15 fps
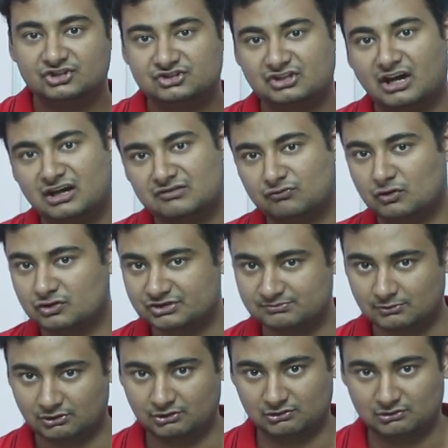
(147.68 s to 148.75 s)
Star Wars
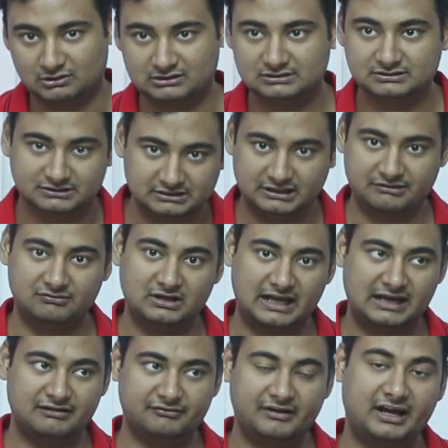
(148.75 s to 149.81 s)
Protocol. They will
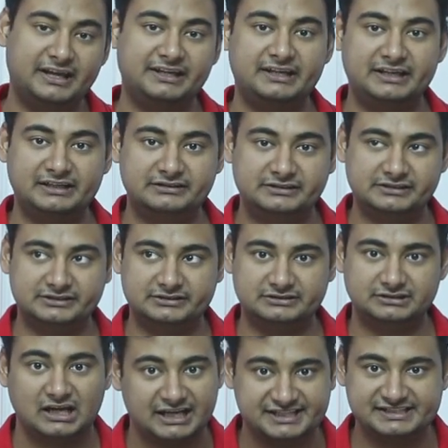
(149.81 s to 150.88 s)
have high-end
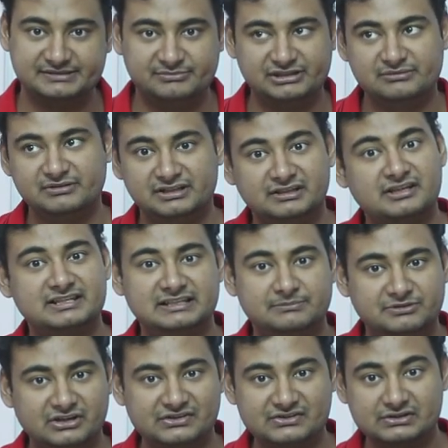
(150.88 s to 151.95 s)
uh, ICBM
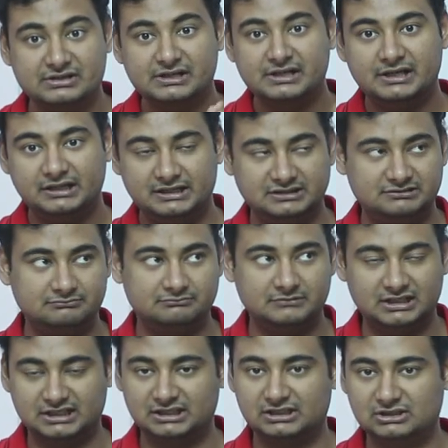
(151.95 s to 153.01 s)
interceptors in
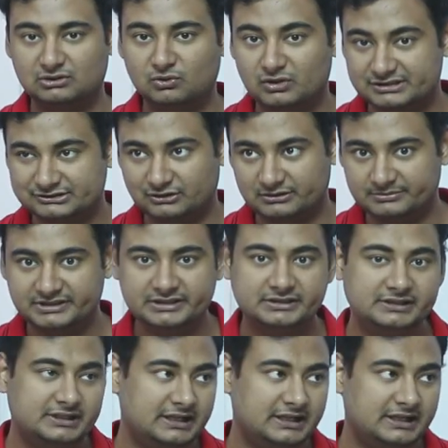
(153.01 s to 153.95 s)
uh, low Earth orbit,